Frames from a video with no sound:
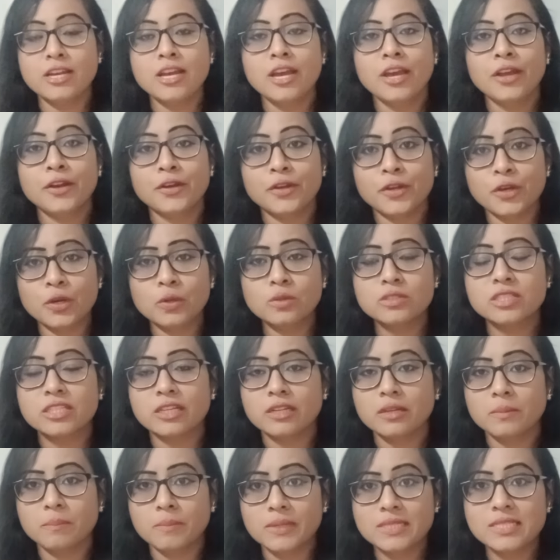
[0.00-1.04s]
news
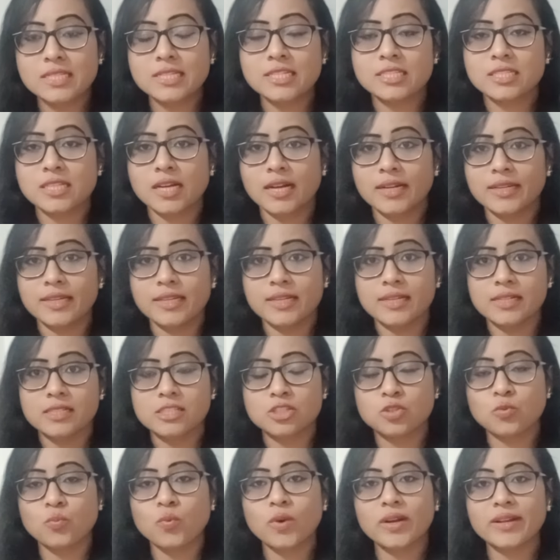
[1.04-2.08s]
and business articles,
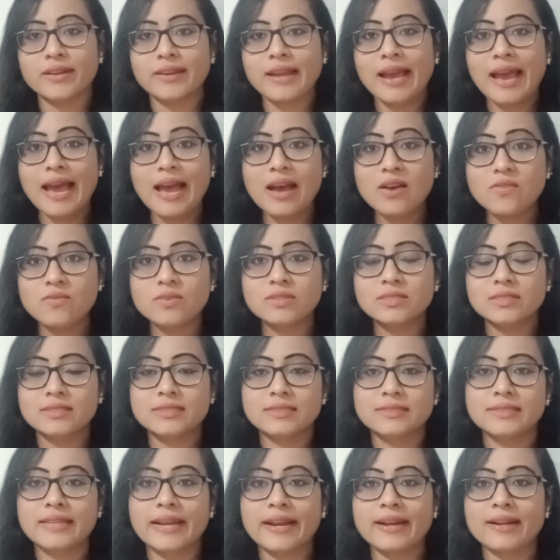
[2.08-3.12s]
whatever
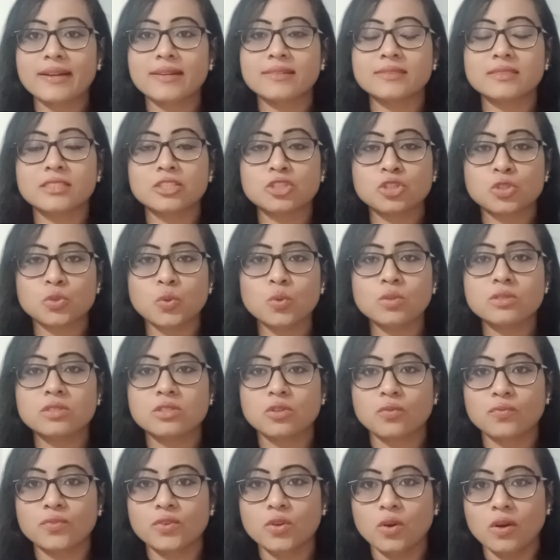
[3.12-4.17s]
the source
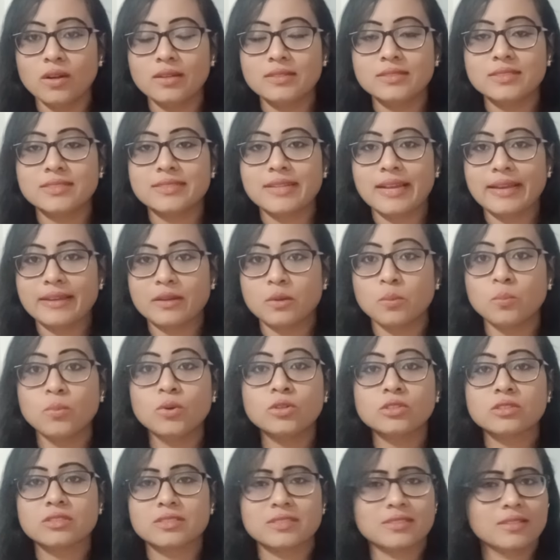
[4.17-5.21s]
of knowledge, like a
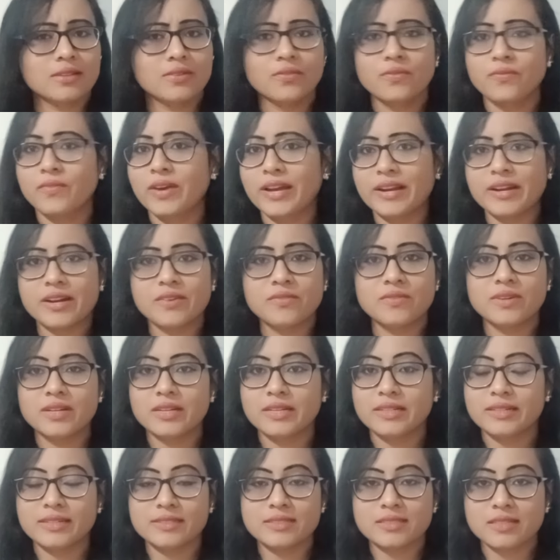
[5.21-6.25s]
books, wherever it
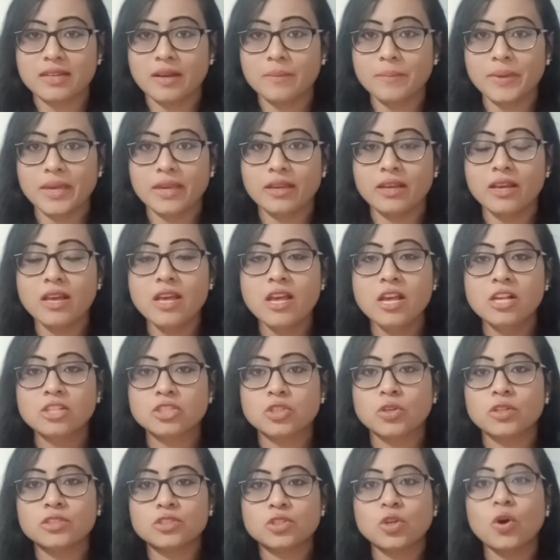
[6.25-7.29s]
is coming. So
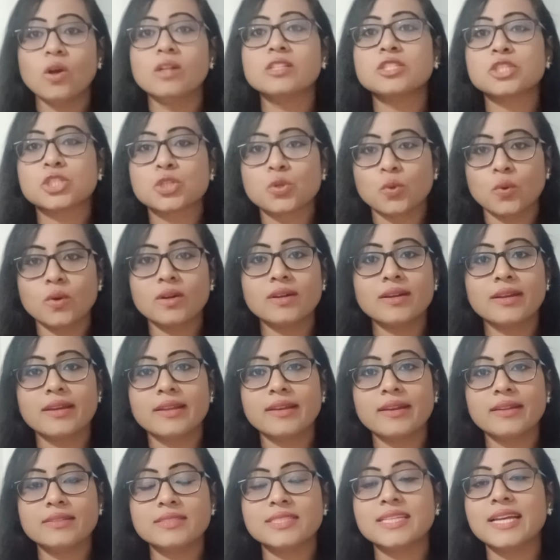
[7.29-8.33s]
it's all stored in
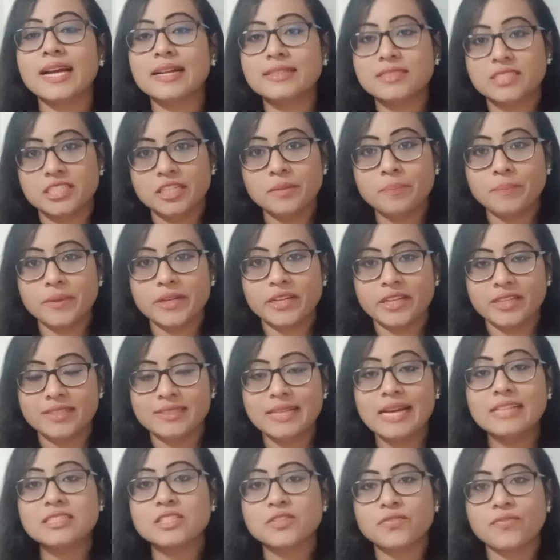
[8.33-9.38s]
the chat gpt.
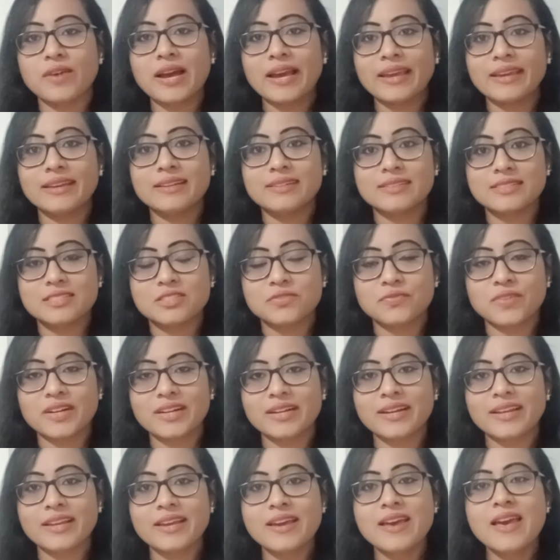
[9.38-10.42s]
That's why it is
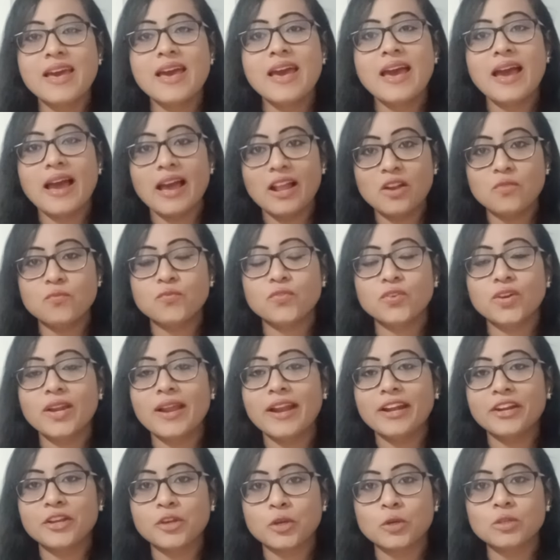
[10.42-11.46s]
very helpful and
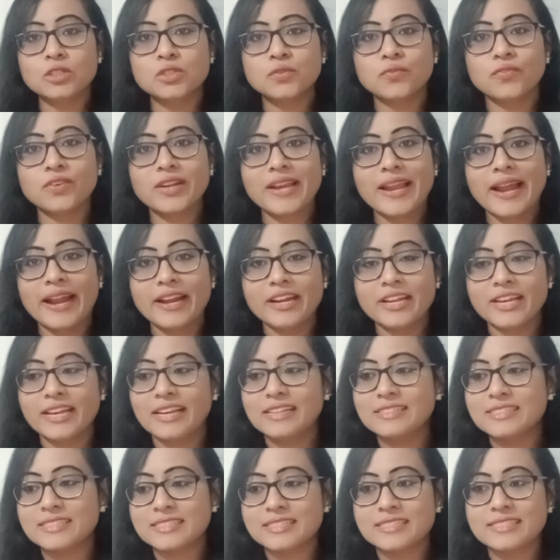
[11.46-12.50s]
useful, and
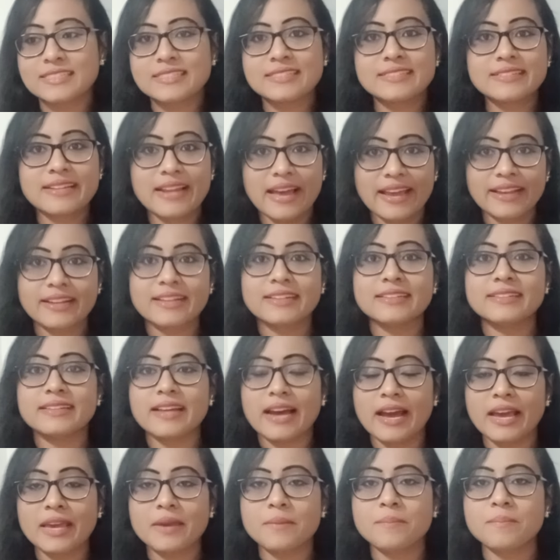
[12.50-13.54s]
it's like a
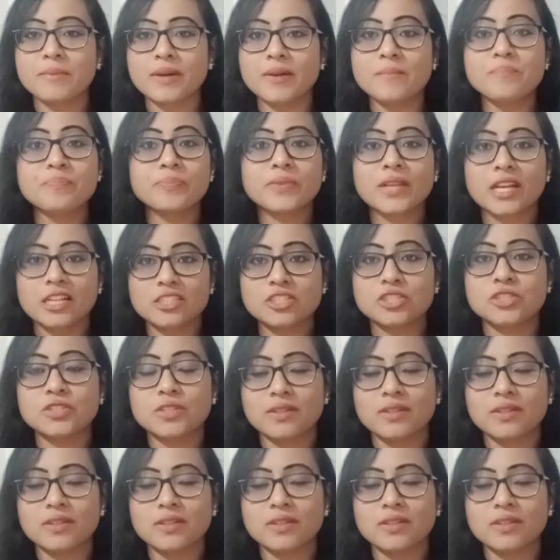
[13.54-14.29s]
time, it's